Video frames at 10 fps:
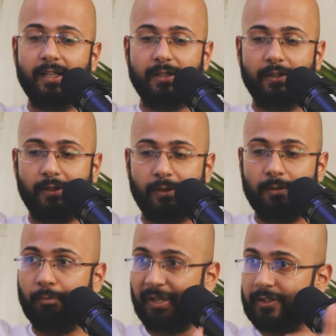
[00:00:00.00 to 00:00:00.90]
And
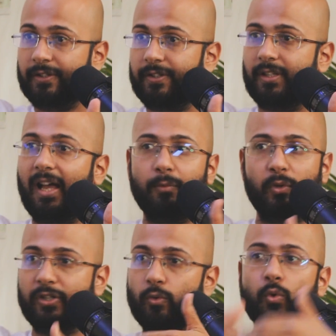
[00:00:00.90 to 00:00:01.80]
because
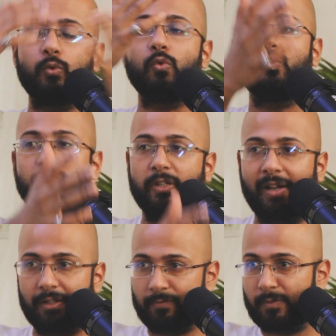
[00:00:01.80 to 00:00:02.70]
I wanted to go to,
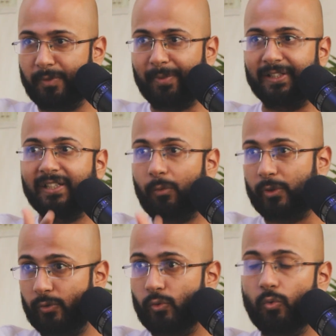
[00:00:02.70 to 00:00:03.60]
I come from
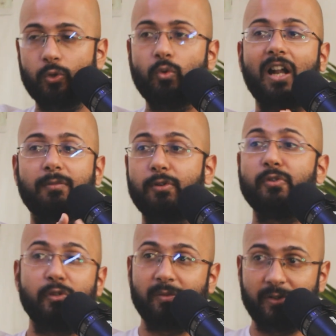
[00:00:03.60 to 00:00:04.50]
Nepal, and I wanted to go to
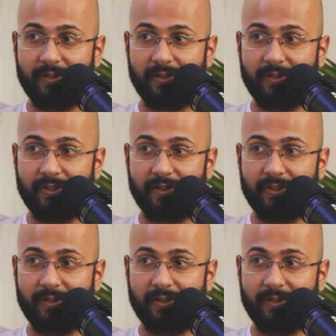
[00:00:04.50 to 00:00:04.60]
Kathmandu